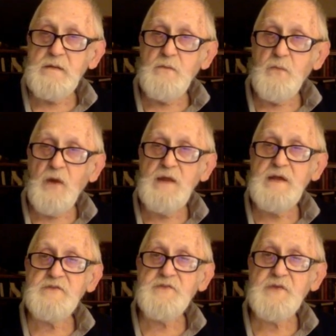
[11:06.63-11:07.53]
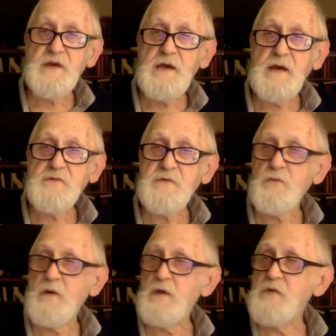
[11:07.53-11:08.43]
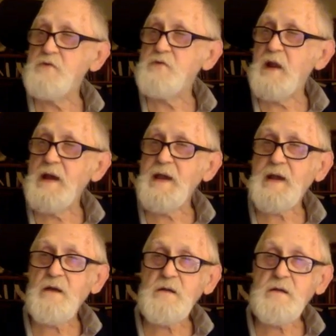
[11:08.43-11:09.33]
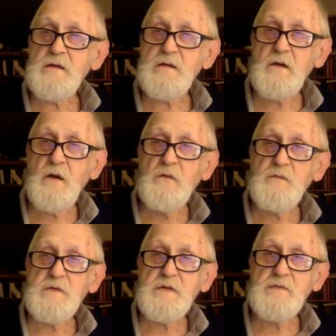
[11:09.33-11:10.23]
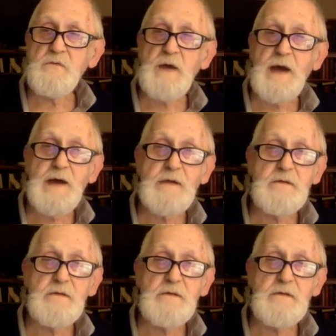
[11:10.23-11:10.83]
what do you see?" I said, "Well, there's a lake over to the right."